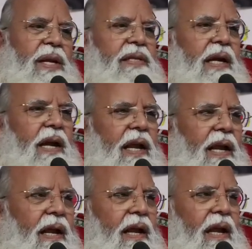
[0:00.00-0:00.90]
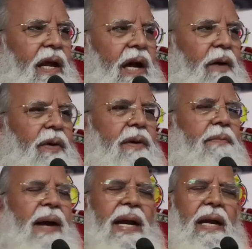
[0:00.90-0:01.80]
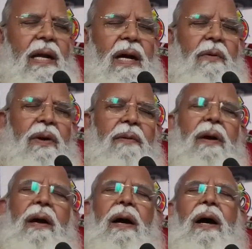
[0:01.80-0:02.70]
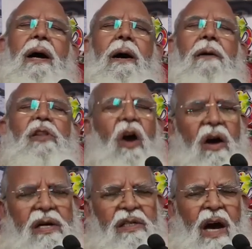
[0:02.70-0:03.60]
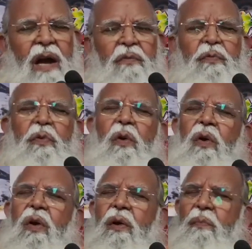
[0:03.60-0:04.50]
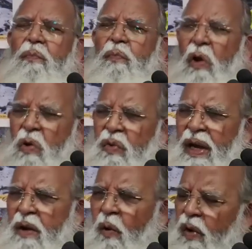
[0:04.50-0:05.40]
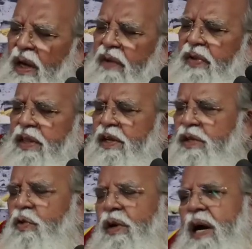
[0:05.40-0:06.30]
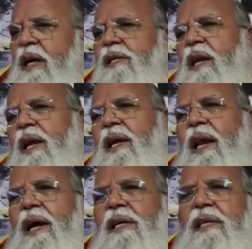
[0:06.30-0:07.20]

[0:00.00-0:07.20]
Presently, our mind, our thoughts are full polluted only with sukha kachara, gila